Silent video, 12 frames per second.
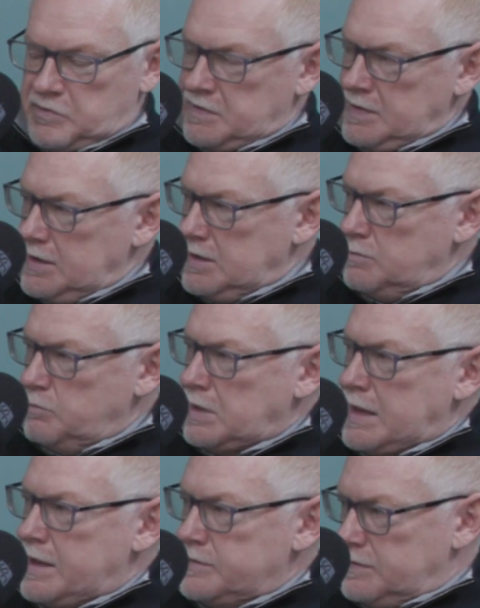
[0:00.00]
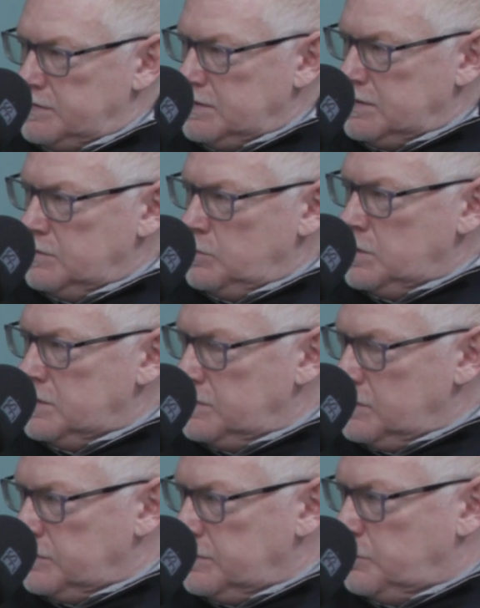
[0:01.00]
sin blinds us.
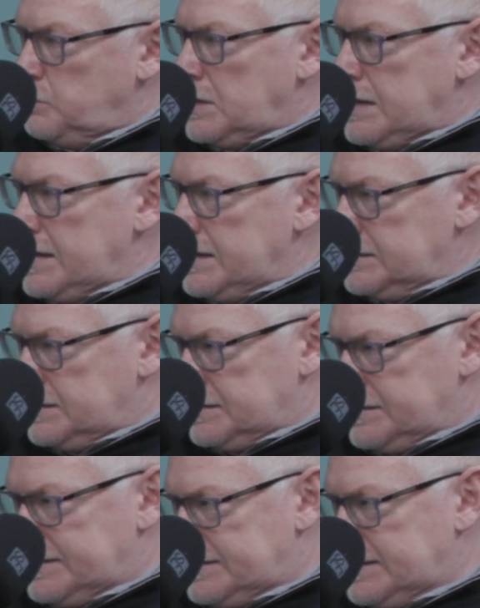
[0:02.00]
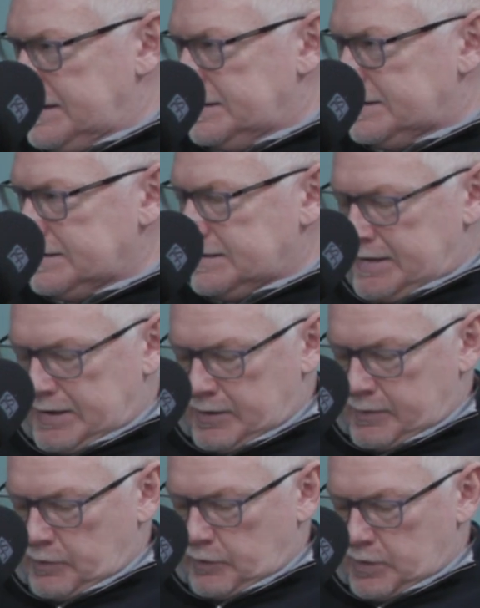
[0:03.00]
There's this blind conceit that
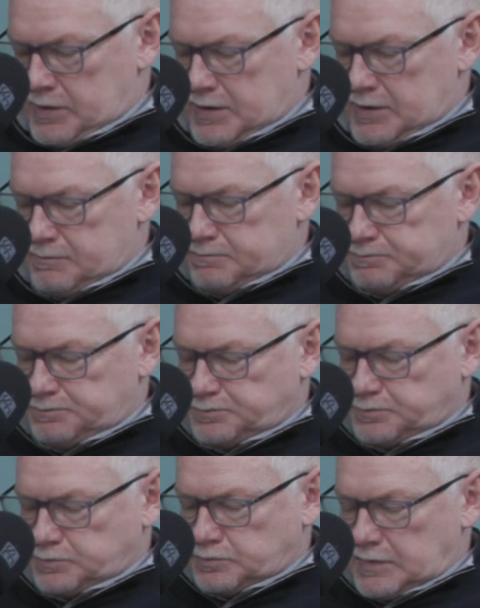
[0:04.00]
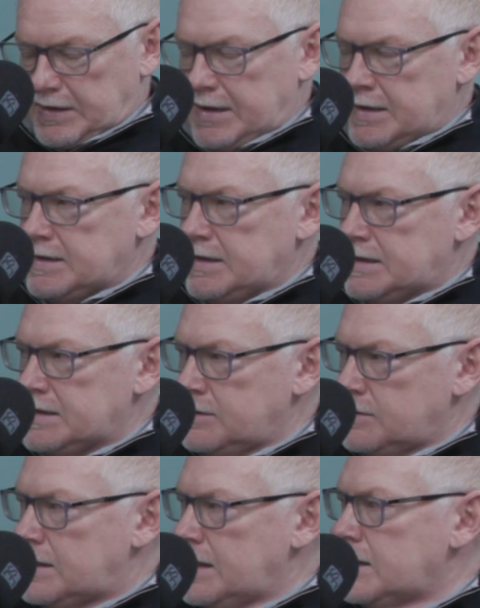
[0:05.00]
comes with it. And they,
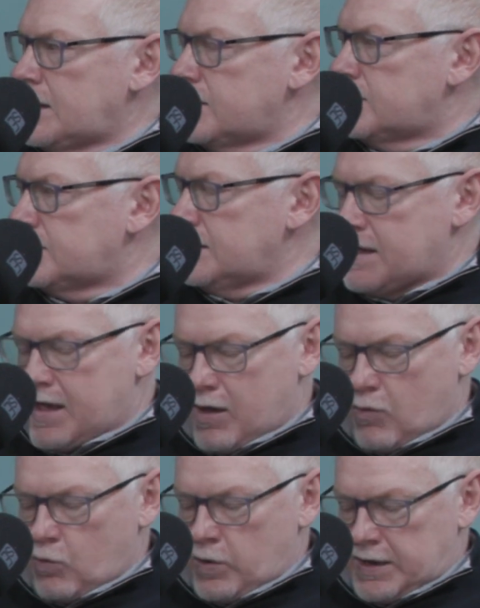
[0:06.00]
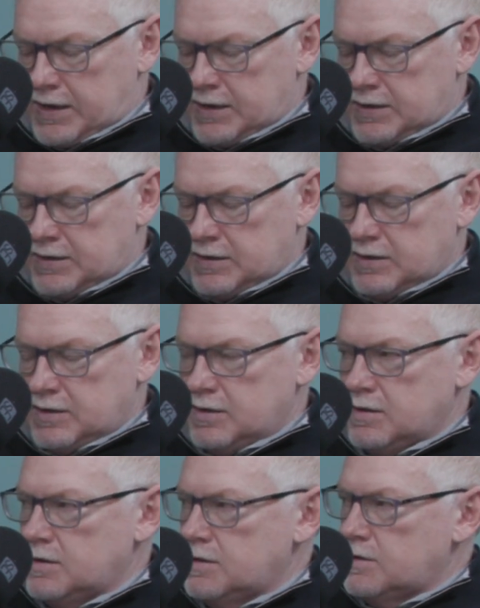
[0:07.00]
you cannot see how wicked
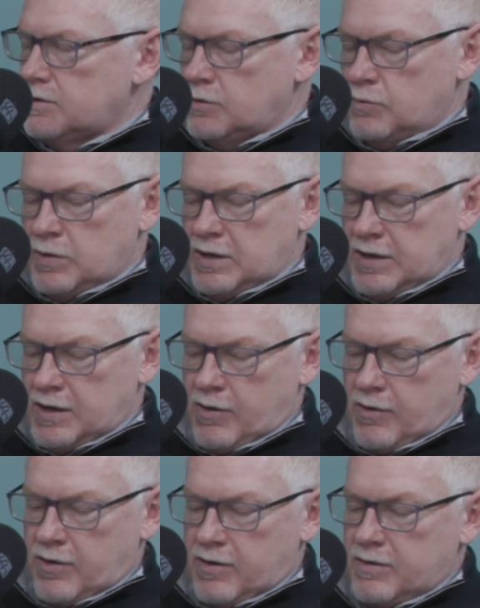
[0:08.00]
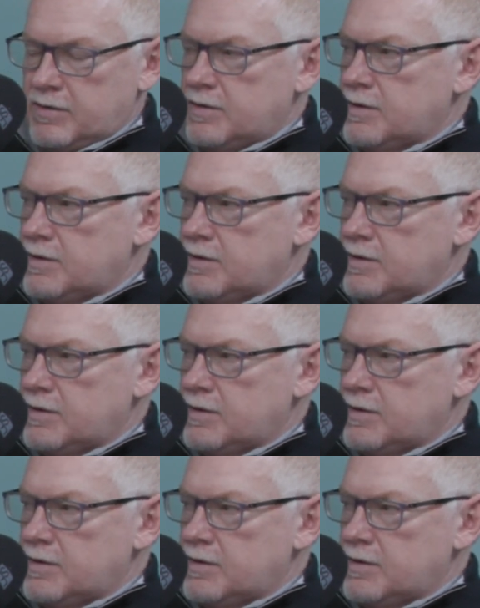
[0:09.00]
you really are.